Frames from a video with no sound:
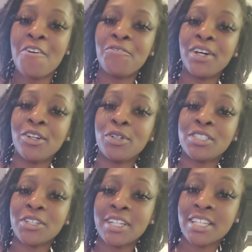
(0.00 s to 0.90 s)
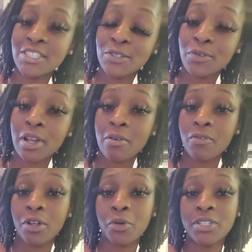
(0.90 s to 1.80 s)
Follow us on Instagram.
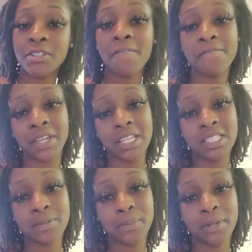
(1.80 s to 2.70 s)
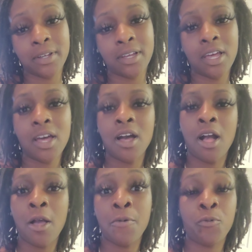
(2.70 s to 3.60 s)
Follow us on Facebook.
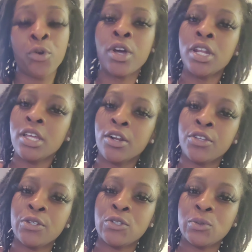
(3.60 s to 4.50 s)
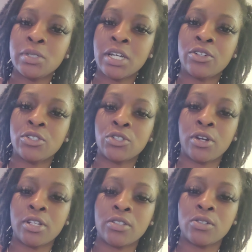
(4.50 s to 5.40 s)
We're going to get our YouTube channel
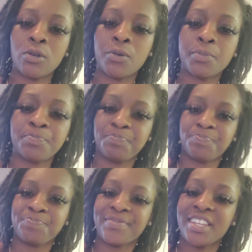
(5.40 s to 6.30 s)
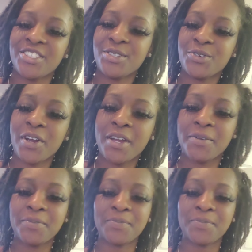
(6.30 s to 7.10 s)
started, so subscribe.